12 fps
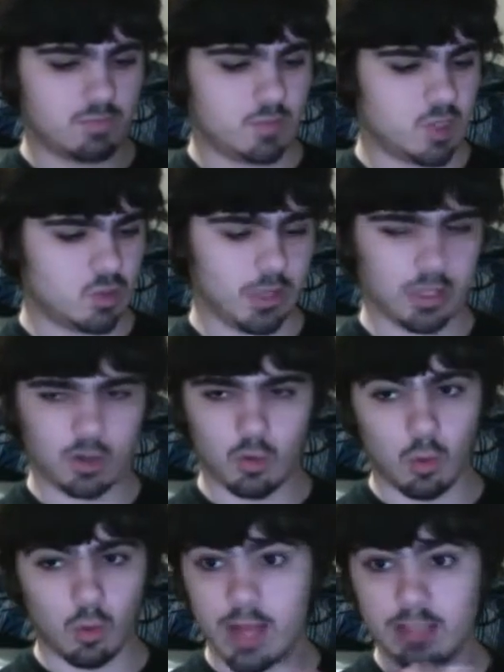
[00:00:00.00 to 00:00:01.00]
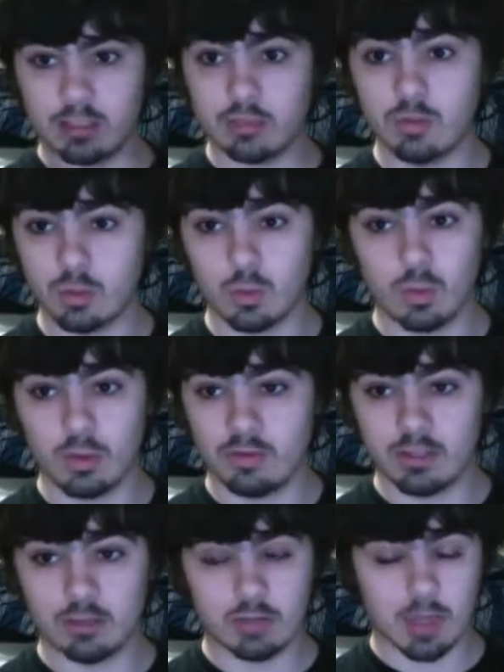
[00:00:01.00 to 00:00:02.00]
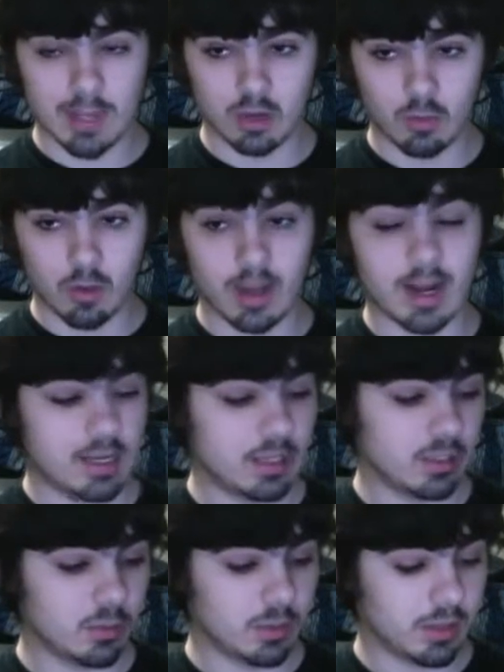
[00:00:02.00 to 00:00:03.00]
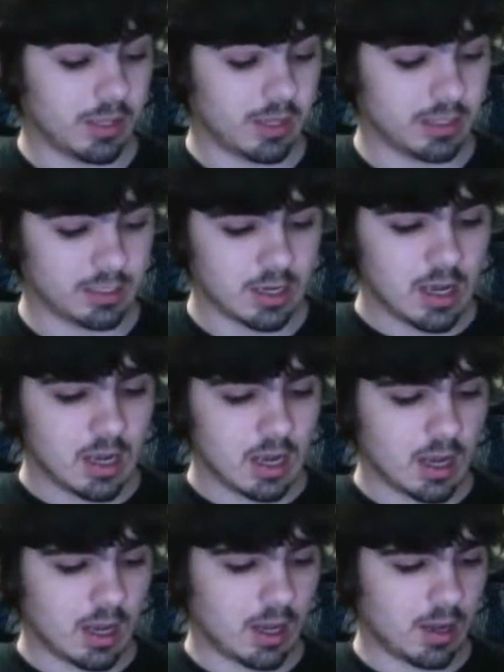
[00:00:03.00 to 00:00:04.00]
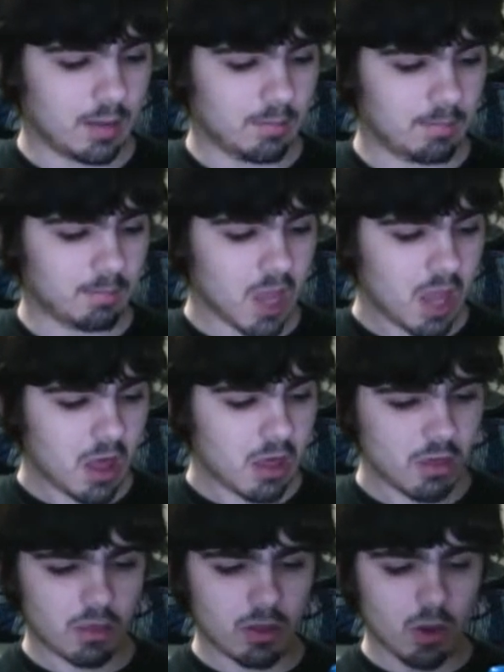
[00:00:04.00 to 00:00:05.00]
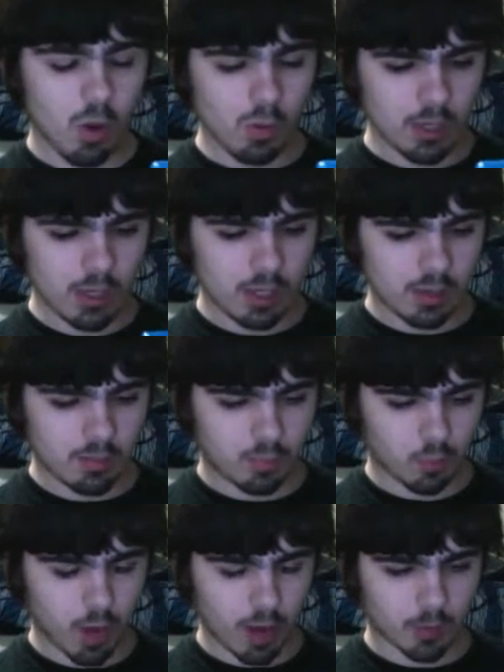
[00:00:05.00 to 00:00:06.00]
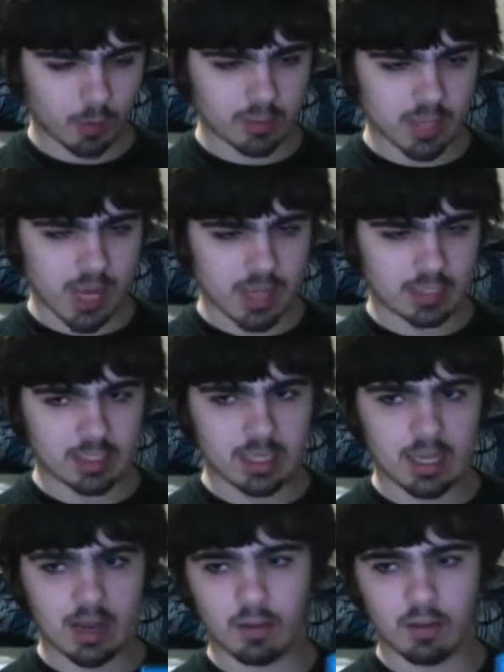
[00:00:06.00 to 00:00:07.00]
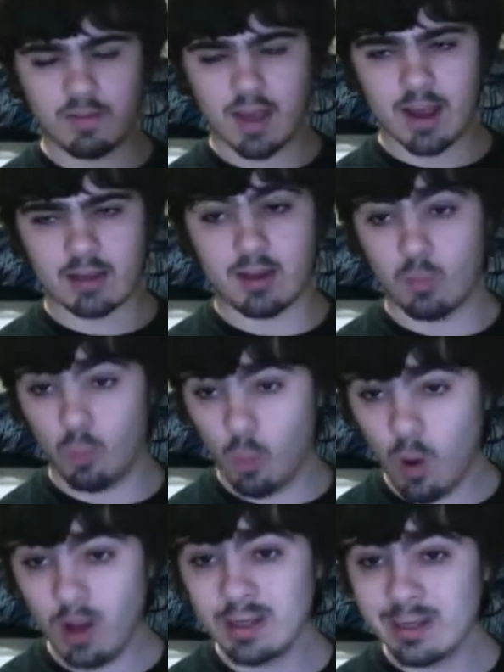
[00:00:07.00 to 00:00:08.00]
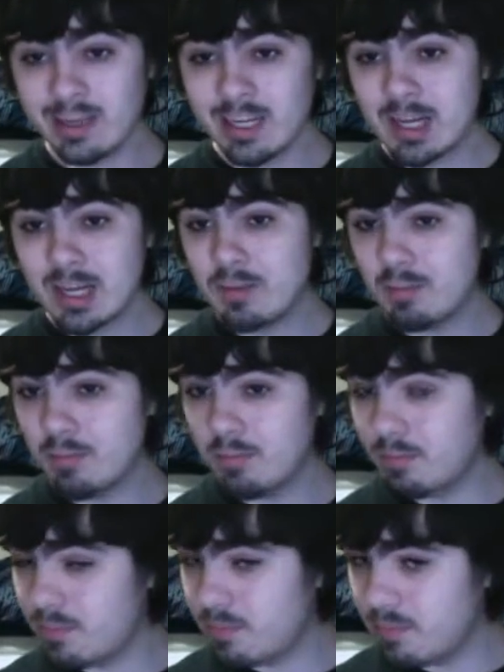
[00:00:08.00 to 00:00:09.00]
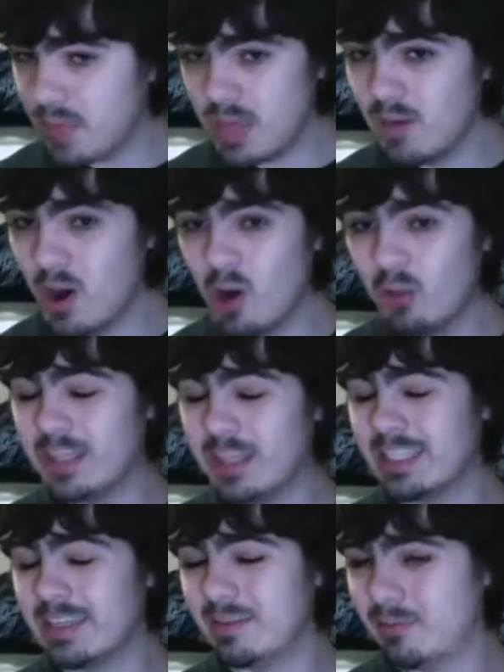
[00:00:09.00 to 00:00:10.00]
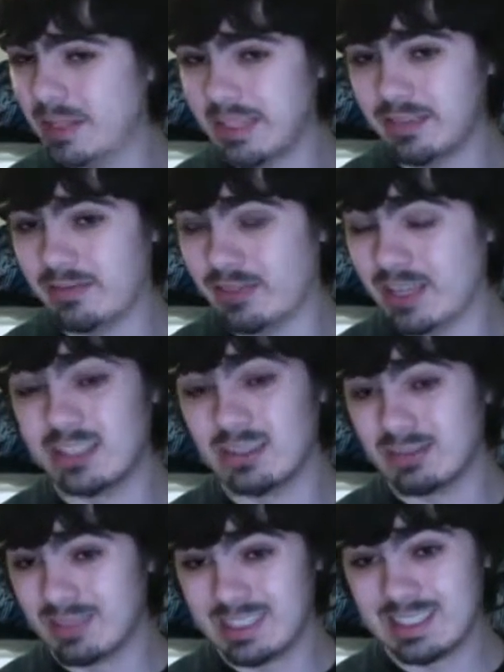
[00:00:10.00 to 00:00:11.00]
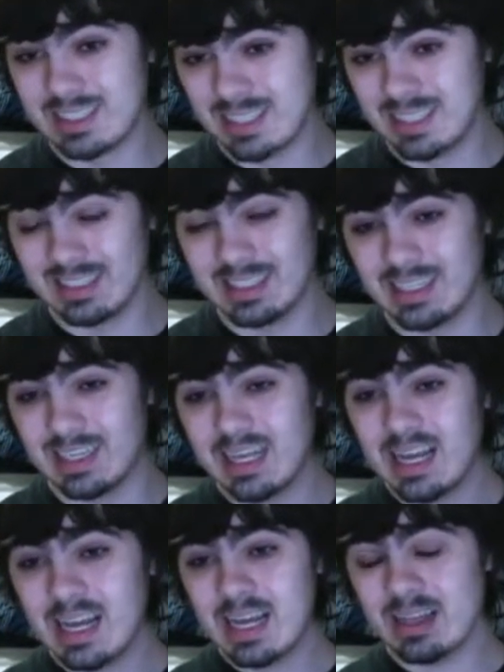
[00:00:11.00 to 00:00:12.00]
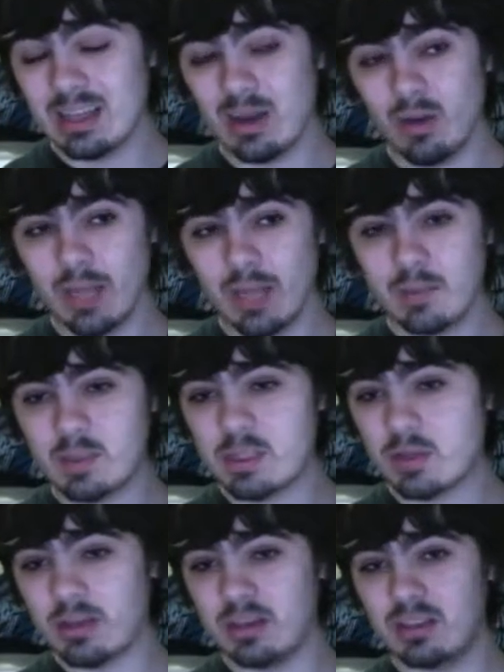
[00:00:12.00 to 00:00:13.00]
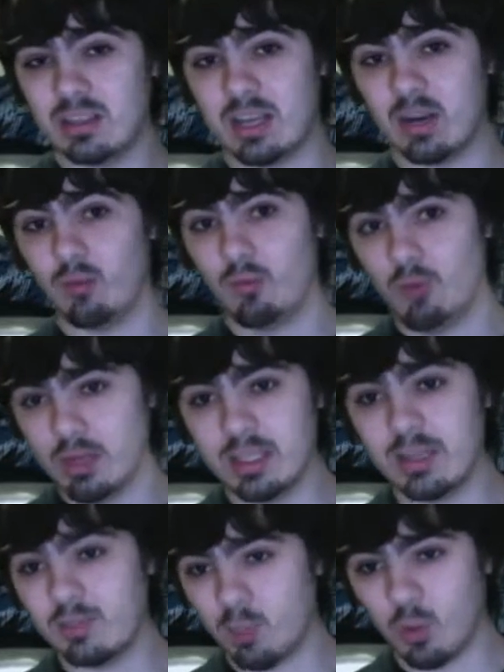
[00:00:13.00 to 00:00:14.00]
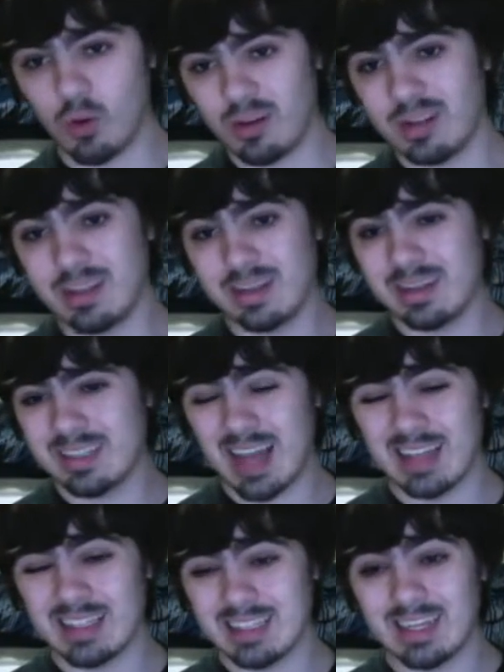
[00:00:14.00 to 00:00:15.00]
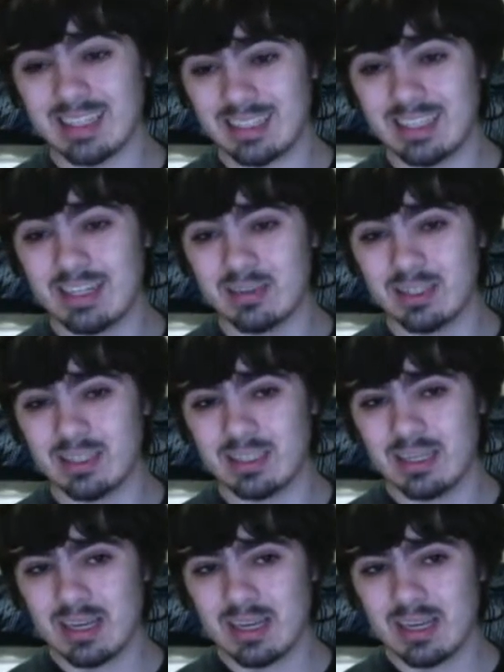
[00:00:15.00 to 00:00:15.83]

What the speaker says: Just really cool as usual. Adventure had the great idea with this. The only problems I see are the fact that one, BMO isn't really featured this season. The only episode that he's like really important in is Holly Jolly Secrets.